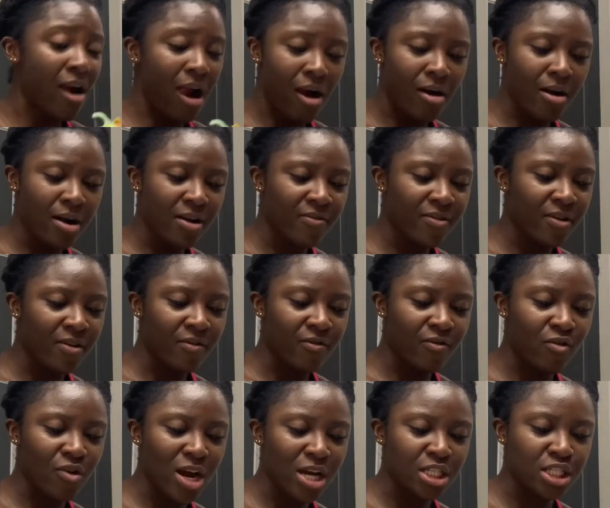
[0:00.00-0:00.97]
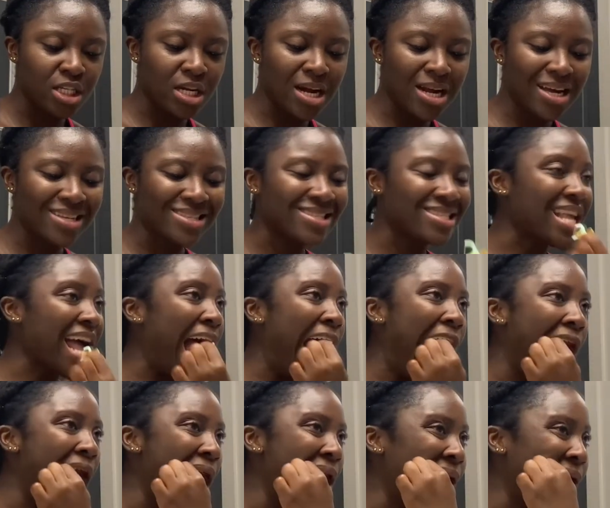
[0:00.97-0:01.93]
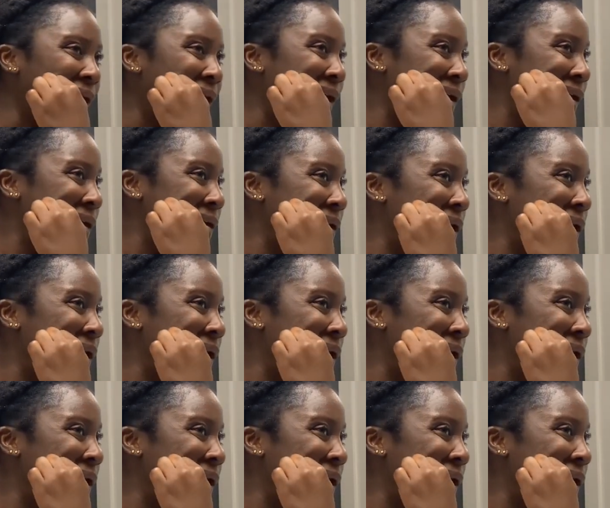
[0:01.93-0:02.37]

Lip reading: I already feel fresh, guys. Oh.